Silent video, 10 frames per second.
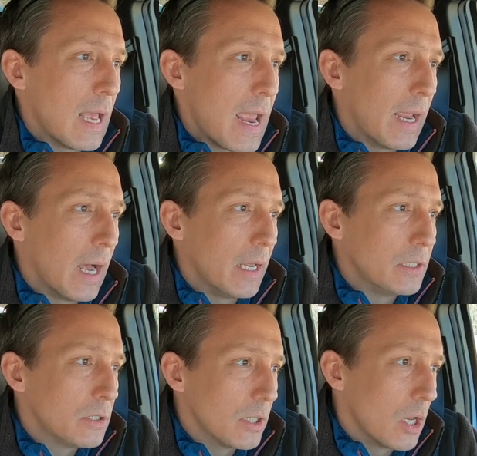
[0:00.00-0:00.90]

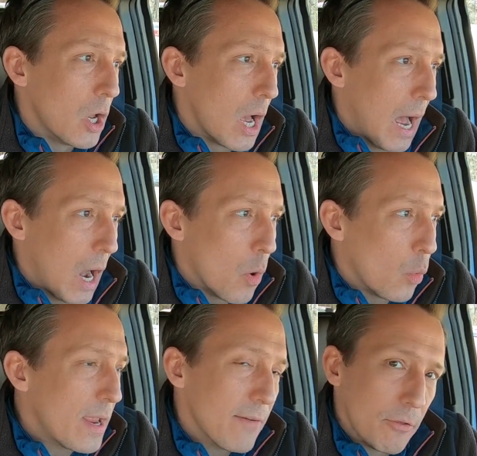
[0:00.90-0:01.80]
And
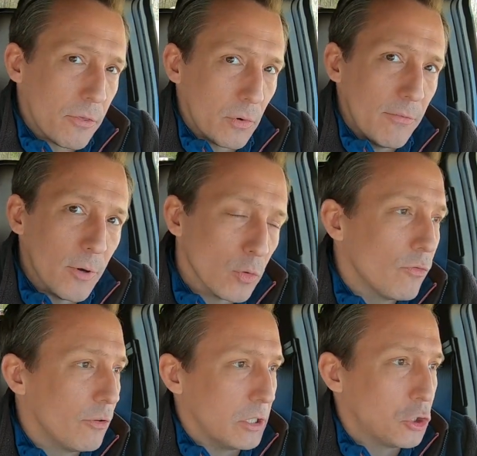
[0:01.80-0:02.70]
we have a threefold
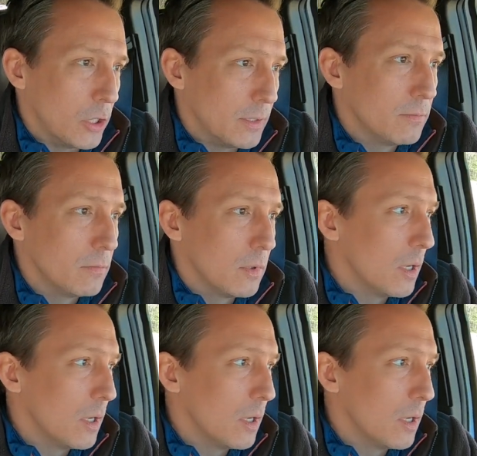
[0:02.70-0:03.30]
vision